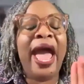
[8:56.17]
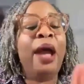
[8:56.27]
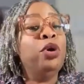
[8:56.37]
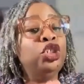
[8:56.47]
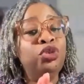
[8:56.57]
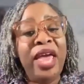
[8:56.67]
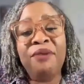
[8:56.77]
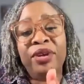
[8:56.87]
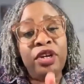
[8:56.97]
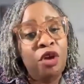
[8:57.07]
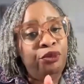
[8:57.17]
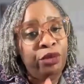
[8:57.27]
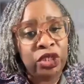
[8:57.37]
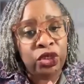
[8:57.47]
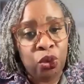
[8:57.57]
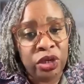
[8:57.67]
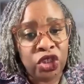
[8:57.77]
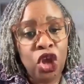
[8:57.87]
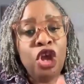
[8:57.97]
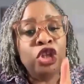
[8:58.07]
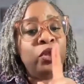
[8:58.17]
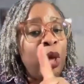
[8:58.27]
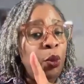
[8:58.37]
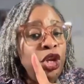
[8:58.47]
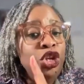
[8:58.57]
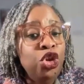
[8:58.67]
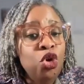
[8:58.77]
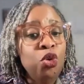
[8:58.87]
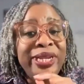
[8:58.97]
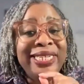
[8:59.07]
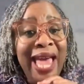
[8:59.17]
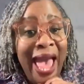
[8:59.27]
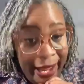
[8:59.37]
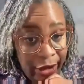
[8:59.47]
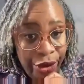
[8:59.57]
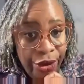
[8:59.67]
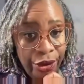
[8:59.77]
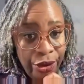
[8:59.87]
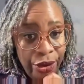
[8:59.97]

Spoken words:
I want you to have enough resource so that when you retire,